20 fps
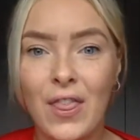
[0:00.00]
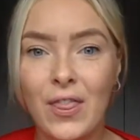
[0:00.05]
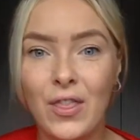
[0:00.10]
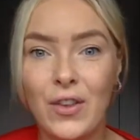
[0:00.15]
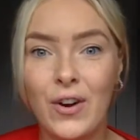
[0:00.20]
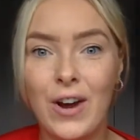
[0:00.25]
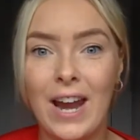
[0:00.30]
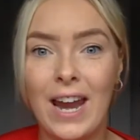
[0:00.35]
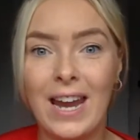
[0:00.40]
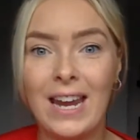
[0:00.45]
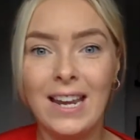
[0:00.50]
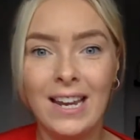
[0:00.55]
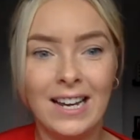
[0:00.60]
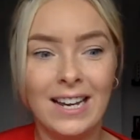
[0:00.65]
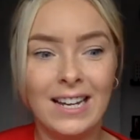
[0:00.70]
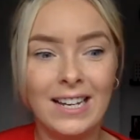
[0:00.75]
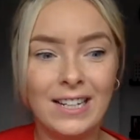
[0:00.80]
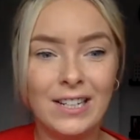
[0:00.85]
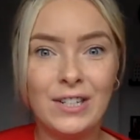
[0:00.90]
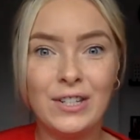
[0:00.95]
3,
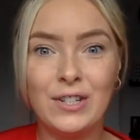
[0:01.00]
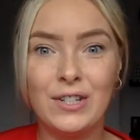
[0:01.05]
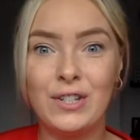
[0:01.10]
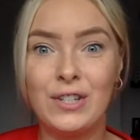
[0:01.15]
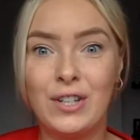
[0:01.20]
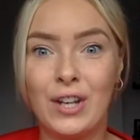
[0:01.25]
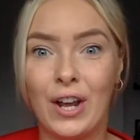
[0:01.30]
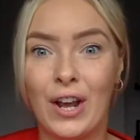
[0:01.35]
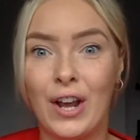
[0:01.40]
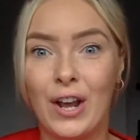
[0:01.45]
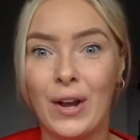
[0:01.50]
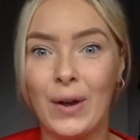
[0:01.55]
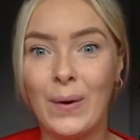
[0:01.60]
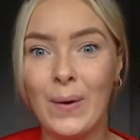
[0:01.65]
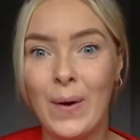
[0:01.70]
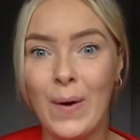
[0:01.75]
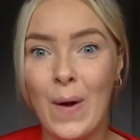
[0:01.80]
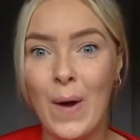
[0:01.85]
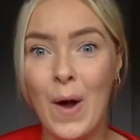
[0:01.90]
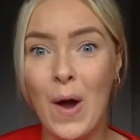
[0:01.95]

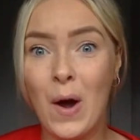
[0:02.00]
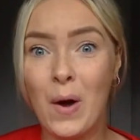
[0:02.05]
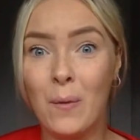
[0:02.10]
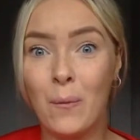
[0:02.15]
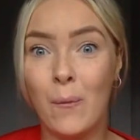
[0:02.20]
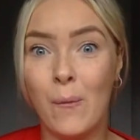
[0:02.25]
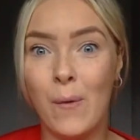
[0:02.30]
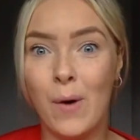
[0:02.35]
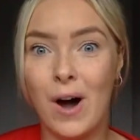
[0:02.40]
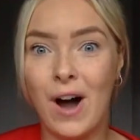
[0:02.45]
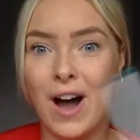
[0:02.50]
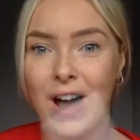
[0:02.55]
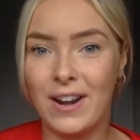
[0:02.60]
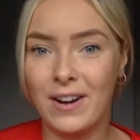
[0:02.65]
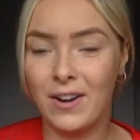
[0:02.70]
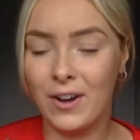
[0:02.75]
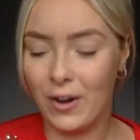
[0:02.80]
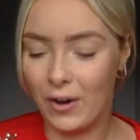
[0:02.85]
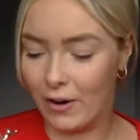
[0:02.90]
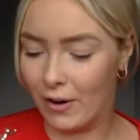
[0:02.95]
2,
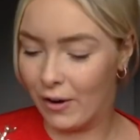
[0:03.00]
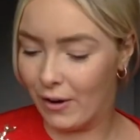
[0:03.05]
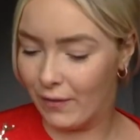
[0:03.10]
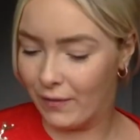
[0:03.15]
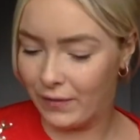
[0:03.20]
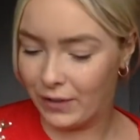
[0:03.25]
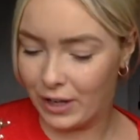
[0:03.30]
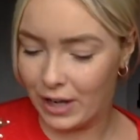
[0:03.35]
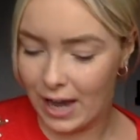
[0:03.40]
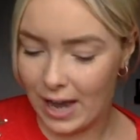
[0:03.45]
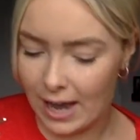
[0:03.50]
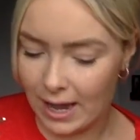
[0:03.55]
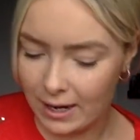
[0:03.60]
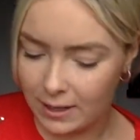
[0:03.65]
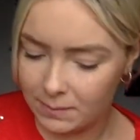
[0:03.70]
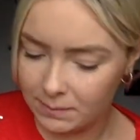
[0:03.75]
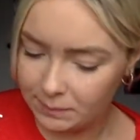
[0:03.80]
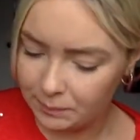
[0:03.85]
1, off you go.